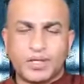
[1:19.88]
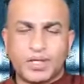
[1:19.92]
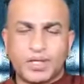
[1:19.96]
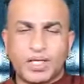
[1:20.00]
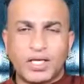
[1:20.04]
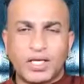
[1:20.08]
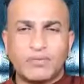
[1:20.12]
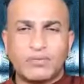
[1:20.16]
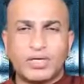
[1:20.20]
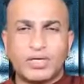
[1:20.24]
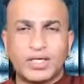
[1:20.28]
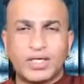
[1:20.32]

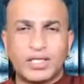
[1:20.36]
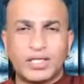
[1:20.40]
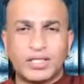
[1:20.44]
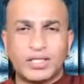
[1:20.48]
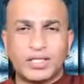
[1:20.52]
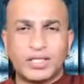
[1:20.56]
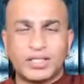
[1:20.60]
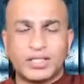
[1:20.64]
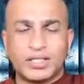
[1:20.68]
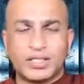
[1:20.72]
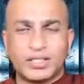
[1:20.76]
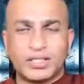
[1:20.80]
even in
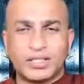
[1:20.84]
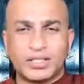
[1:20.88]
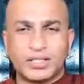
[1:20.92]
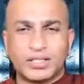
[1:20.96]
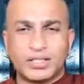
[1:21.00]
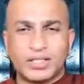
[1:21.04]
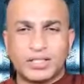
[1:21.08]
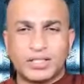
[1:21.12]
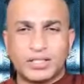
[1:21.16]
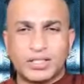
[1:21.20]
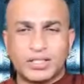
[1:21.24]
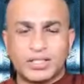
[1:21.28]
the,
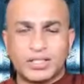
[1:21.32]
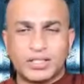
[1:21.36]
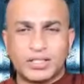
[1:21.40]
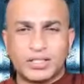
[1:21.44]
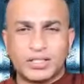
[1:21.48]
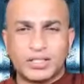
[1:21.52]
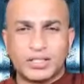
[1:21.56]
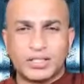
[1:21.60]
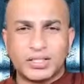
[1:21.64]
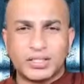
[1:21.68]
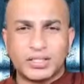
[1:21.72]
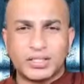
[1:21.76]
in the,
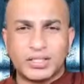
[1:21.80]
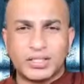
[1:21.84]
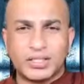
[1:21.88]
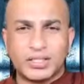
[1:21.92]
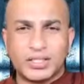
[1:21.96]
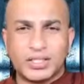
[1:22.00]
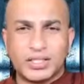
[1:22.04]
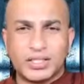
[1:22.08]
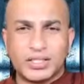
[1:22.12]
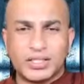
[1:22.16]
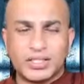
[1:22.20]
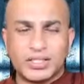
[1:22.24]
in
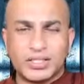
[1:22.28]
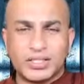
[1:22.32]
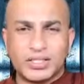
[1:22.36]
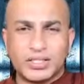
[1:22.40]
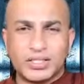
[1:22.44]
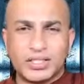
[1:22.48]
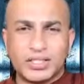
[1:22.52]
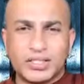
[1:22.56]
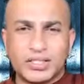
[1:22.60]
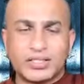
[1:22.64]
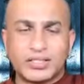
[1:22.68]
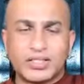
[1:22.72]
the
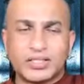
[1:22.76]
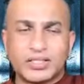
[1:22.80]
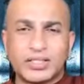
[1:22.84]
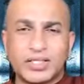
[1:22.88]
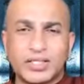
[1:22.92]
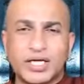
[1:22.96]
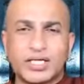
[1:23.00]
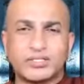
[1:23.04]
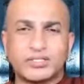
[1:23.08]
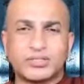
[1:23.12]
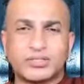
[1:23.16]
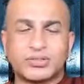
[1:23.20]

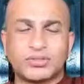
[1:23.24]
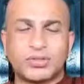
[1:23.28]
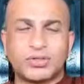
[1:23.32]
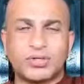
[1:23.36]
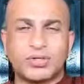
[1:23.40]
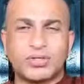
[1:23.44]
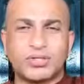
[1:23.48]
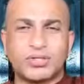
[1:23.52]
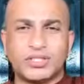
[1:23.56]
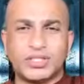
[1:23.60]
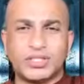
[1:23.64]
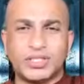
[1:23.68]
Eastern
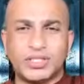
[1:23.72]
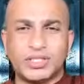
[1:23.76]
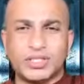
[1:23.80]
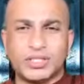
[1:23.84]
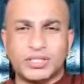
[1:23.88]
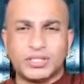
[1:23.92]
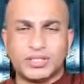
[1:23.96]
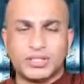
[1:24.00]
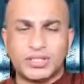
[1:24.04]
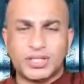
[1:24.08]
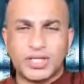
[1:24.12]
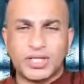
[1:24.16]

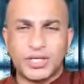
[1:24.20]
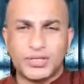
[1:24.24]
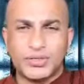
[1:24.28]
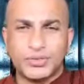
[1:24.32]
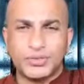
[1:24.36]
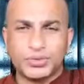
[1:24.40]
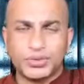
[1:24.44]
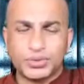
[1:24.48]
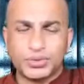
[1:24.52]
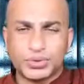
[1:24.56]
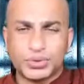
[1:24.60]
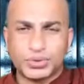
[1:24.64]
astrology, they
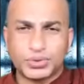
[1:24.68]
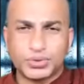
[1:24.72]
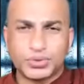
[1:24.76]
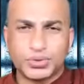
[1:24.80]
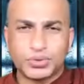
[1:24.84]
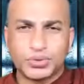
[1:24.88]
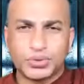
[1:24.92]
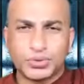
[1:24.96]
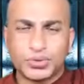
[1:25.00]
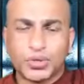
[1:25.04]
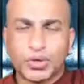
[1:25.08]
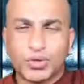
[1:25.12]
used
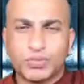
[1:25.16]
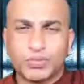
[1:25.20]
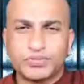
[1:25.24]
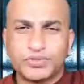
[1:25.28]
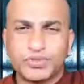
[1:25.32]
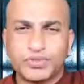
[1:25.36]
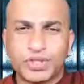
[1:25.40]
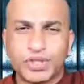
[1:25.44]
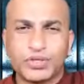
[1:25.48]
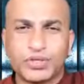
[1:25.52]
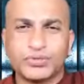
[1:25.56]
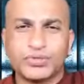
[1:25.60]
to
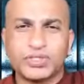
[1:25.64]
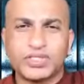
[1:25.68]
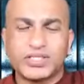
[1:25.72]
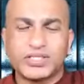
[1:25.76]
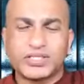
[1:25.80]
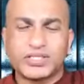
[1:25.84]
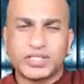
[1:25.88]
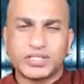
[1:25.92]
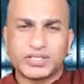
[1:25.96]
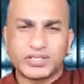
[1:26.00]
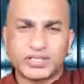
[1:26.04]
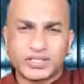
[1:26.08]
observe
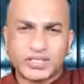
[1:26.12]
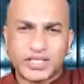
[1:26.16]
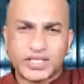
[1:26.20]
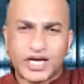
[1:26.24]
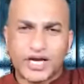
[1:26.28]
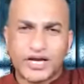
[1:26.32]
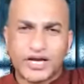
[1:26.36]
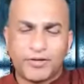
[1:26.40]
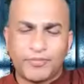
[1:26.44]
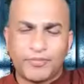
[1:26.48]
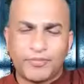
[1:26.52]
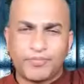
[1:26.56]
this
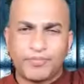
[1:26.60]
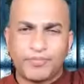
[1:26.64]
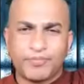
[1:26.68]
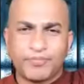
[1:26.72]
star.